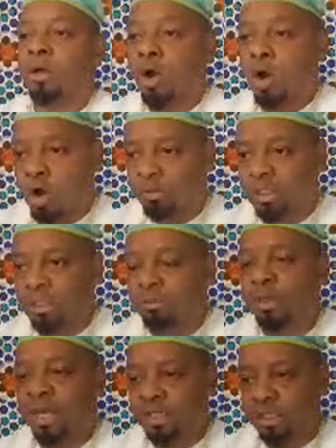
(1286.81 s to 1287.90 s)
calmly,
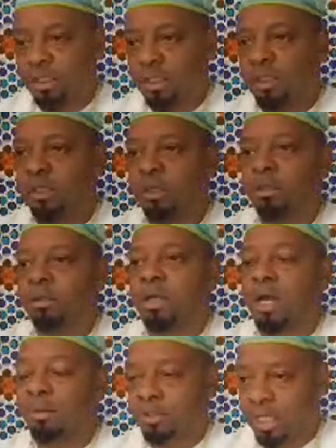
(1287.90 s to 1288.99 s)
patiently,
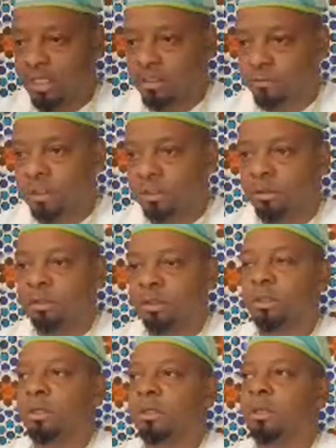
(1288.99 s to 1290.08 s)
objectively,
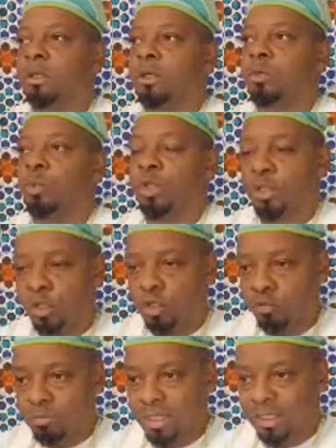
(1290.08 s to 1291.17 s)
with
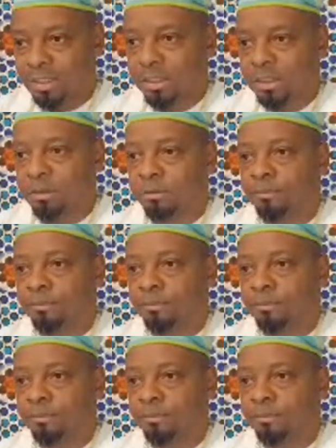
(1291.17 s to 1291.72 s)
humility,